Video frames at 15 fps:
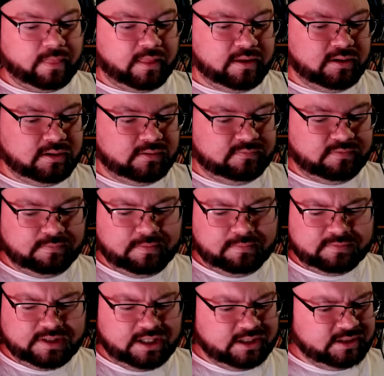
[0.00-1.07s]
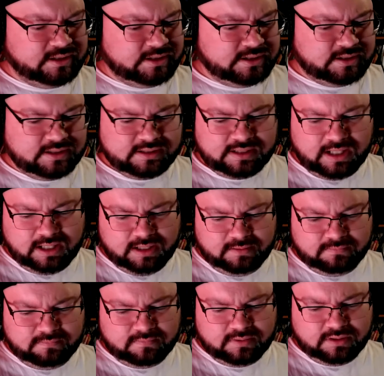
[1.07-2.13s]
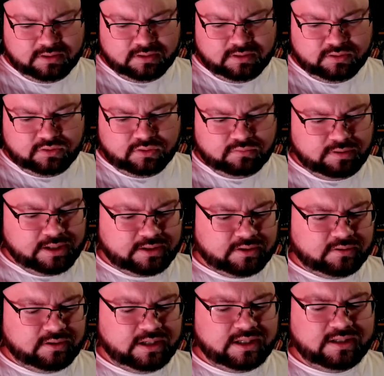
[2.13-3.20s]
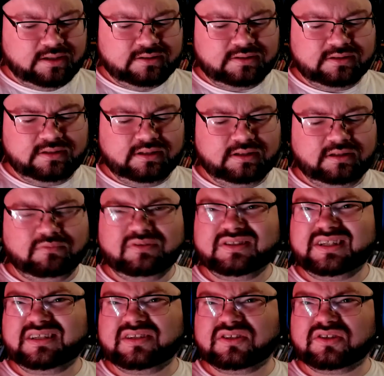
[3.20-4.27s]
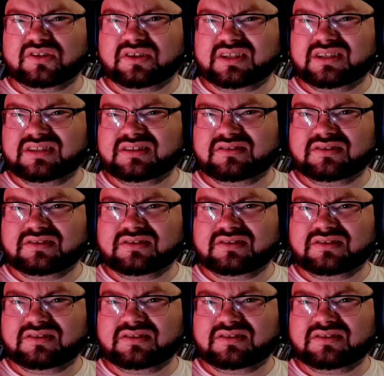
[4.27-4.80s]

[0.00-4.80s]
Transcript: If I'm not mistaken, this is the same director as, I want to say The Circus